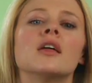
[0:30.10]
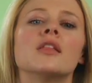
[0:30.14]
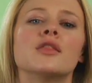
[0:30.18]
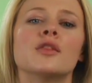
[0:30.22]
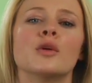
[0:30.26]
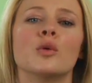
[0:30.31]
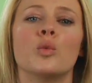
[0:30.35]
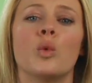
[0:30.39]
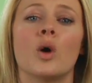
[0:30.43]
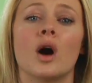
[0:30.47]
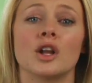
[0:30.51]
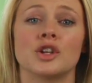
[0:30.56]
the
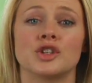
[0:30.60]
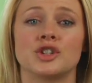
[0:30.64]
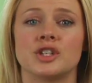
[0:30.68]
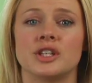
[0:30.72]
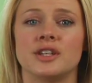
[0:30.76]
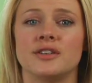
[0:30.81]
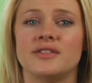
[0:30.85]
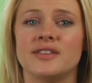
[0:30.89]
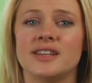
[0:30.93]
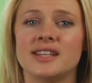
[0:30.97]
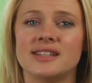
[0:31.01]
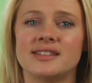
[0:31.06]
Watch
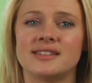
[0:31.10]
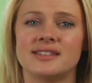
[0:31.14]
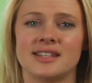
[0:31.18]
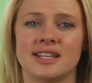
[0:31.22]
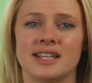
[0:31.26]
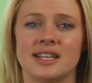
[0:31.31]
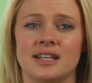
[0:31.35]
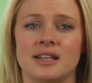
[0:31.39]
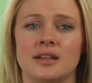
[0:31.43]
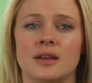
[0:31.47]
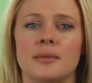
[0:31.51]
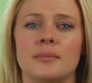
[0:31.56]
TV
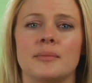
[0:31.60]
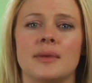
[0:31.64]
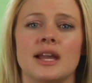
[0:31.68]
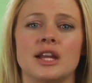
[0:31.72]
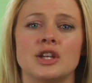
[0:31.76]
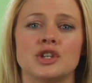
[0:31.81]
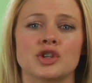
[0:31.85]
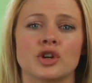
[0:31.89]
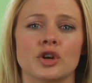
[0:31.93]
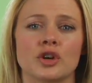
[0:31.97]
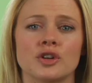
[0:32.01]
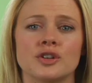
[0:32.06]
scene
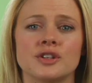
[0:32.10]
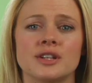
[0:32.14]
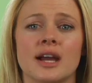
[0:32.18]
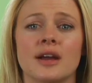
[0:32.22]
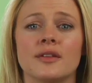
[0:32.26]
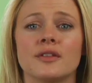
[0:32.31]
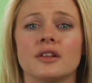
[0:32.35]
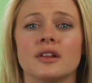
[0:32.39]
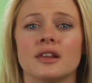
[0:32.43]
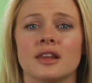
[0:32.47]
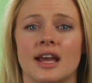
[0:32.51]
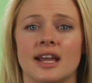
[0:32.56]
may turn
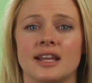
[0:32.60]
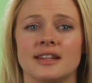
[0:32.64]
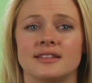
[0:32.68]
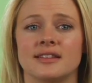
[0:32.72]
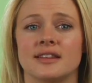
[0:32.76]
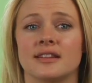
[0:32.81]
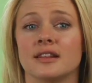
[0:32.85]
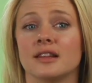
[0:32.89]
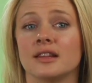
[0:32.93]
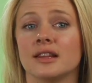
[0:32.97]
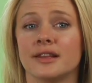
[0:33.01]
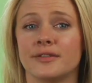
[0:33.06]
down the lights
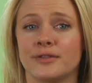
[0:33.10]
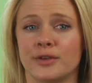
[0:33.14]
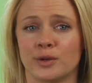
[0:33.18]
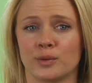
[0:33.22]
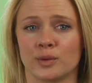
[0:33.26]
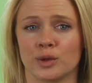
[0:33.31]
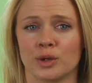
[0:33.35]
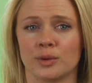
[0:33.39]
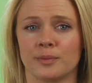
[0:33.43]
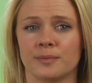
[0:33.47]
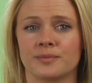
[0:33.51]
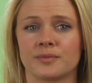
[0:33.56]
in the living
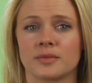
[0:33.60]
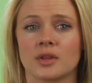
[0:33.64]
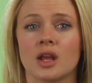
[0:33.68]
room.